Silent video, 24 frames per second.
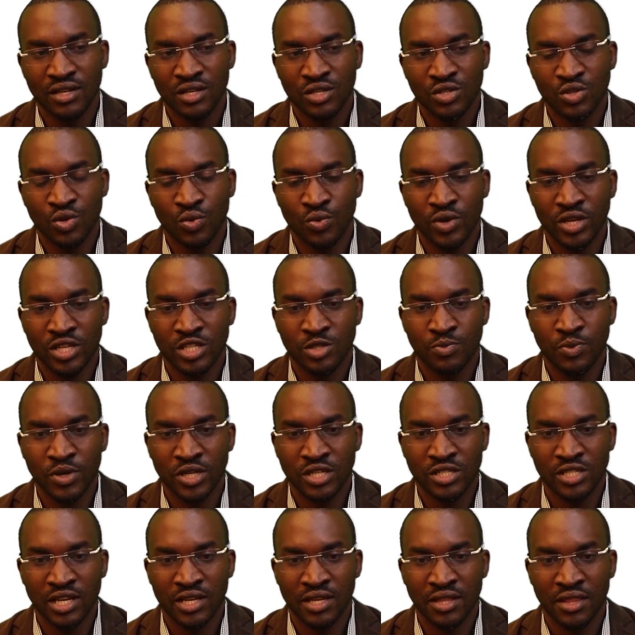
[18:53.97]
So we
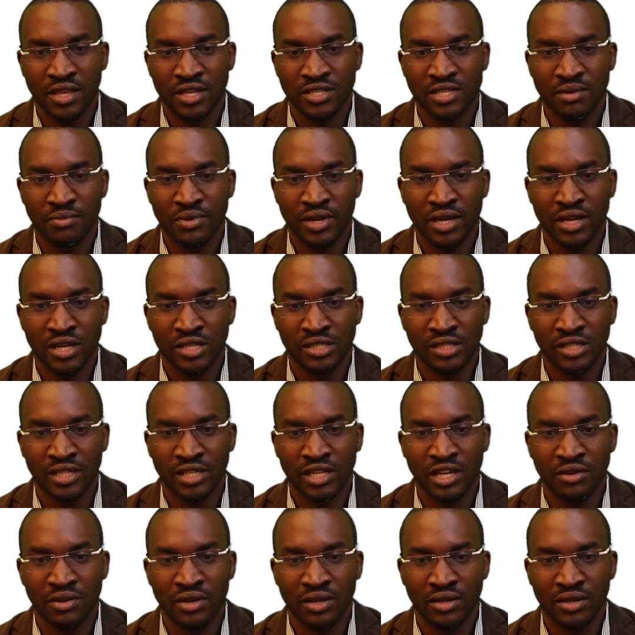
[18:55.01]
expect there's some errors that